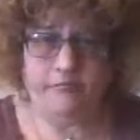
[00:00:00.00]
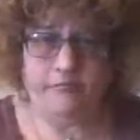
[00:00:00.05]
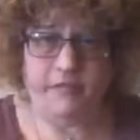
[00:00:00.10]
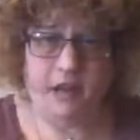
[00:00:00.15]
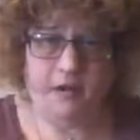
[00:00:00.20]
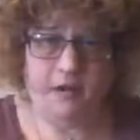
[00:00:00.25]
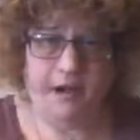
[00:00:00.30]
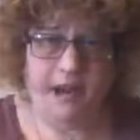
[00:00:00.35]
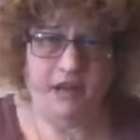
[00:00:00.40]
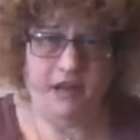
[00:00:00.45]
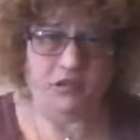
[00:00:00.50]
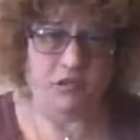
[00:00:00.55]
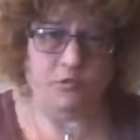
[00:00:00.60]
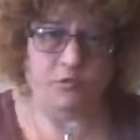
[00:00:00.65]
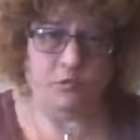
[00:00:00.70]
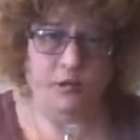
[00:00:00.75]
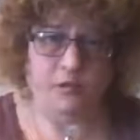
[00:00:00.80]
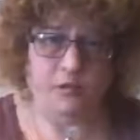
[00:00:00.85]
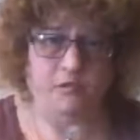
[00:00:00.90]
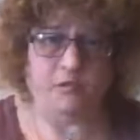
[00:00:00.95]
They're angel
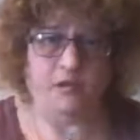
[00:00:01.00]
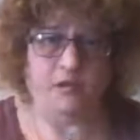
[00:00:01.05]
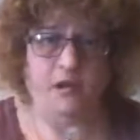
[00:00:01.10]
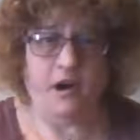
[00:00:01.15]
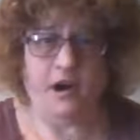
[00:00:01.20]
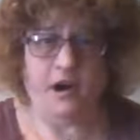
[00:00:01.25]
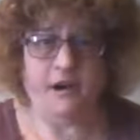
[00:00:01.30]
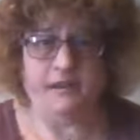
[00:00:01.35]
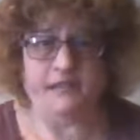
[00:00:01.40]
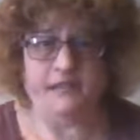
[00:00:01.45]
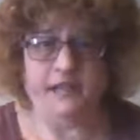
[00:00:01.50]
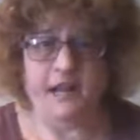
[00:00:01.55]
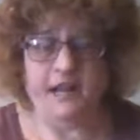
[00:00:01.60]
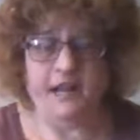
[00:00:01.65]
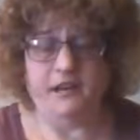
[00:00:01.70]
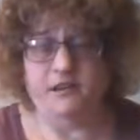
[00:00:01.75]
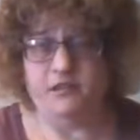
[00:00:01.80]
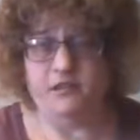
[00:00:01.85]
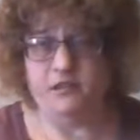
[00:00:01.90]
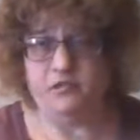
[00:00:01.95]
oracle cards,
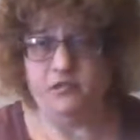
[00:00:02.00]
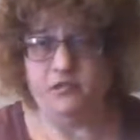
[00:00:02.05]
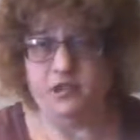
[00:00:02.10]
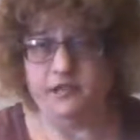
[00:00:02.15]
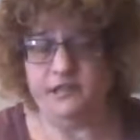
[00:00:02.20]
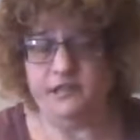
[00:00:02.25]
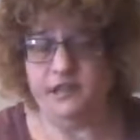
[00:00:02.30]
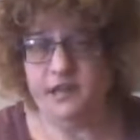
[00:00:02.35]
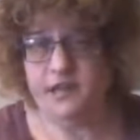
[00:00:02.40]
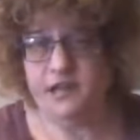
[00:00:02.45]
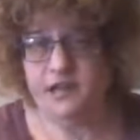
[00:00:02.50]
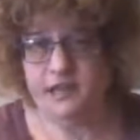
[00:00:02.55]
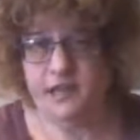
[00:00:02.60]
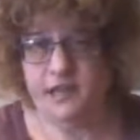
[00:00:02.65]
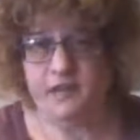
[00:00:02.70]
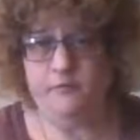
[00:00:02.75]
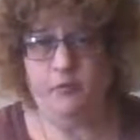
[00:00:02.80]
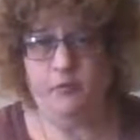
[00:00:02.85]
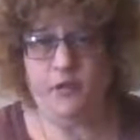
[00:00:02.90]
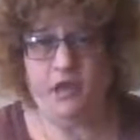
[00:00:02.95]
and you just
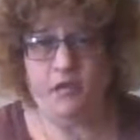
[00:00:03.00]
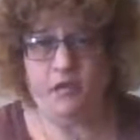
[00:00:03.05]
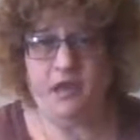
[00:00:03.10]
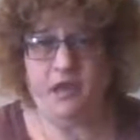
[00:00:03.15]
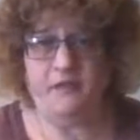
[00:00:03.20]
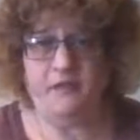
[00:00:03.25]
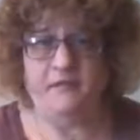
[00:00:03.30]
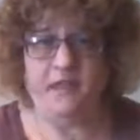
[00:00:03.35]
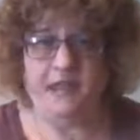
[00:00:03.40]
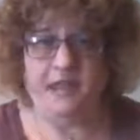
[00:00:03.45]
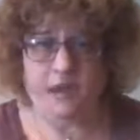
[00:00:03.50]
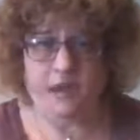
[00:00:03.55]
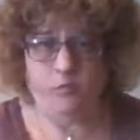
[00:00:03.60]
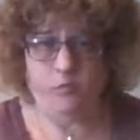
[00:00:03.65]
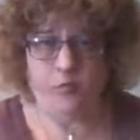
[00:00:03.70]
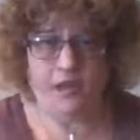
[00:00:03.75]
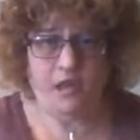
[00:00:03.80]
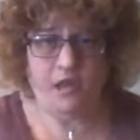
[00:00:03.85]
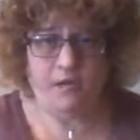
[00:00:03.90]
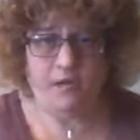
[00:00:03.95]
give what you give and get
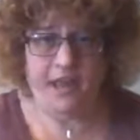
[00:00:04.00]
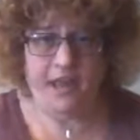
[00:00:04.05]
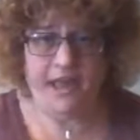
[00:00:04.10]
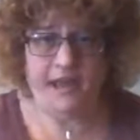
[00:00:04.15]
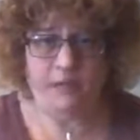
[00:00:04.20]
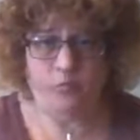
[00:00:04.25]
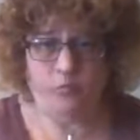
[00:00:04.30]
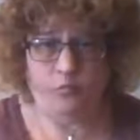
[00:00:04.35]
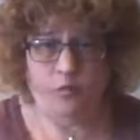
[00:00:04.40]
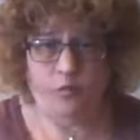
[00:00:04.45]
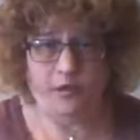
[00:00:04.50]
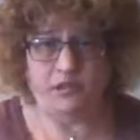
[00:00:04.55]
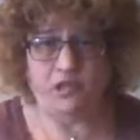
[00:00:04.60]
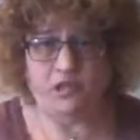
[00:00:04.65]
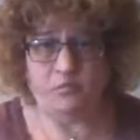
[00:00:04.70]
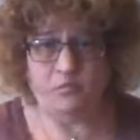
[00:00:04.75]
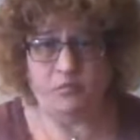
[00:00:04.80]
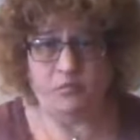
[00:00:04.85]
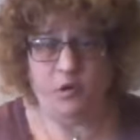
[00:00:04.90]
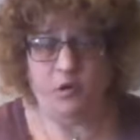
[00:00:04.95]
what you get
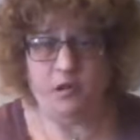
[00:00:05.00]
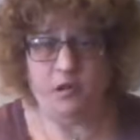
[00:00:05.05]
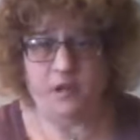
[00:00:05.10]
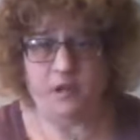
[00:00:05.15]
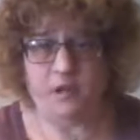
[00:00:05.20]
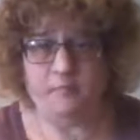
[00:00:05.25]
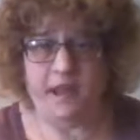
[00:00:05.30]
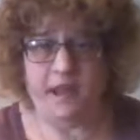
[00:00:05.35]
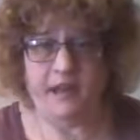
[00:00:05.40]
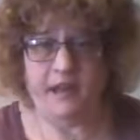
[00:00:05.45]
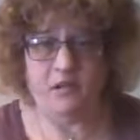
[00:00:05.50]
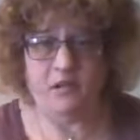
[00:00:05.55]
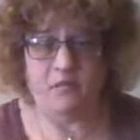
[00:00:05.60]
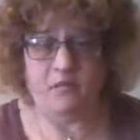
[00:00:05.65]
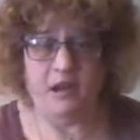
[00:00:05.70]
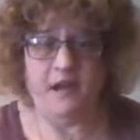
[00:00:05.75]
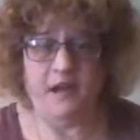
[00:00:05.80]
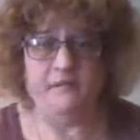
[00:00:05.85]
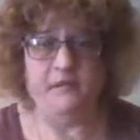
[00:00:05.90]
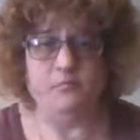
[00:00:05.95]
once you pull them, and you
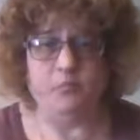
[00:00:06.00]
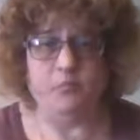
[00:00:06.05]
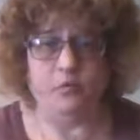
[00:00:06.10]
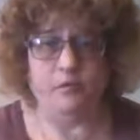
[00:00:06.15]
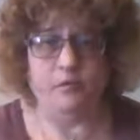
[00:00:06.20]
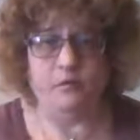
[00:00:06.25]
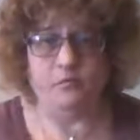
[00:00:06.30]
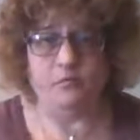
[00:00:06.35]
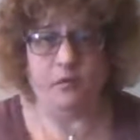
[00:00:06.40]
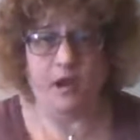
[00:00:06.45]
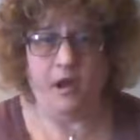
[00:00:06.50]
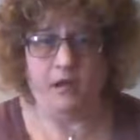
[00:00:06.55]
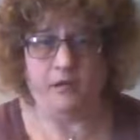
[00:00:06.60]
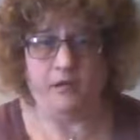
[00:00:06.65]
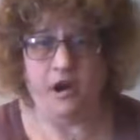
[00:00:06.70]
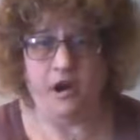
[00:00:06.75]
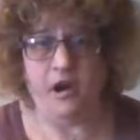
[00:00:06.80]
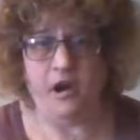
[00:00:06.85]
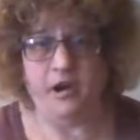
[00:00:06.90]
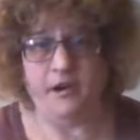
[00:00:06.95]
never pull the
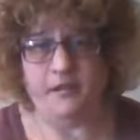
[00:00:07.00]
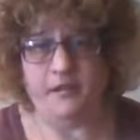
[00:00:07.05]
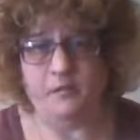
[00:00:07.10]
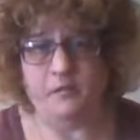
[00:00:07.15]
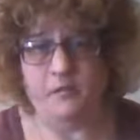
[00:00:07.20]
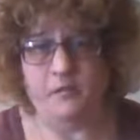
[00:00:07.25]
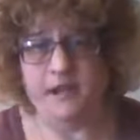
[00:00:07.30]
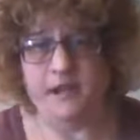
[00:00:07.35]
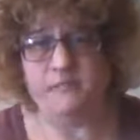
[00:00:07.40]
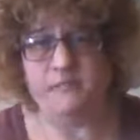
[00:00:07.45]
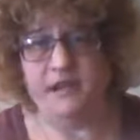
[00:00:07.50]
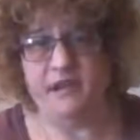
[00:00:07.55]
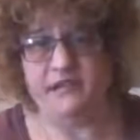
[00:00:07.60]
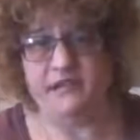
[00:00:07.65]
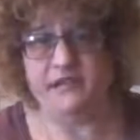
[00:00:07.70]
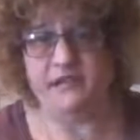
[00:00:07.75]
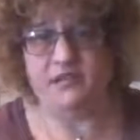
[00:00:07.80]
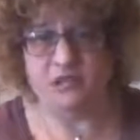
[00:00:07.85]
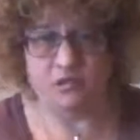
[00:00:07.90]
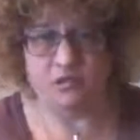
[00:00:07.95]
wrong card, and the right
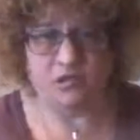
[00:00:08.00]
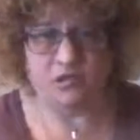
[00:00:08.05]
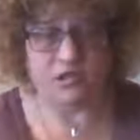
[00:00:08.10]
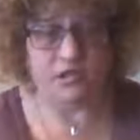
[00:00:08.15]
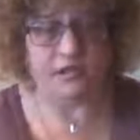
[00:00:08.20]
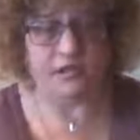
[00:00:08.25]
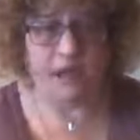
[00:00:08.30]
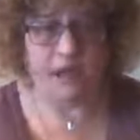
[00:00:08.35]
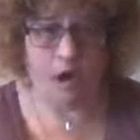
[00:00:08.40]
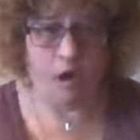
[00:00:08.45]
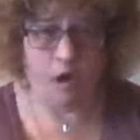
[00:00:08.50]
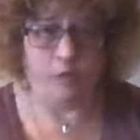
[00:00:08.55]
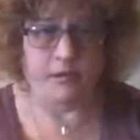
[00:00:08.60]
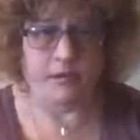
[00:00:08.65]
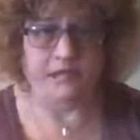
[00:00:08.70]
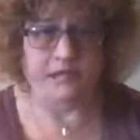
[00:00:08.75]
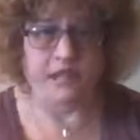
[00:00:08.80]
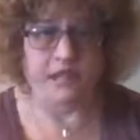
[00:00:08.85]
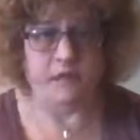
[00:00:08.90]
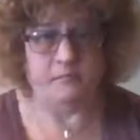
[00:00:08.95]
message usually
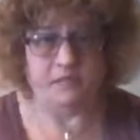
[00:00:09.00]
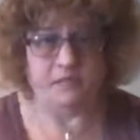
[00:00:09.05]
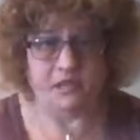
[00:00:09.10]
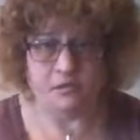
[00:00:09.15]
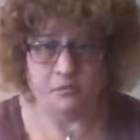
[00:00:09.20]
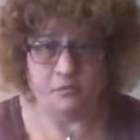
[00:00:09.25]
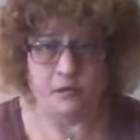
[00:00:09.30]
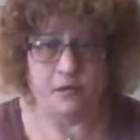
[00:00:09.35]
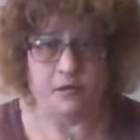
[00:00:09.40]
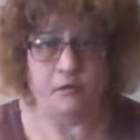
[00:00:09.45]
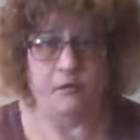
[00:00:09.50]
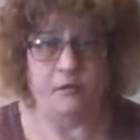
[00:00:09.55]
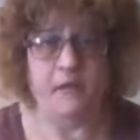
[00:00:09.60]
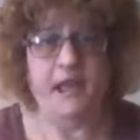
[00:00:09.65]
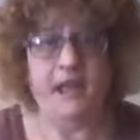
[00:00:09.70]
always comes through,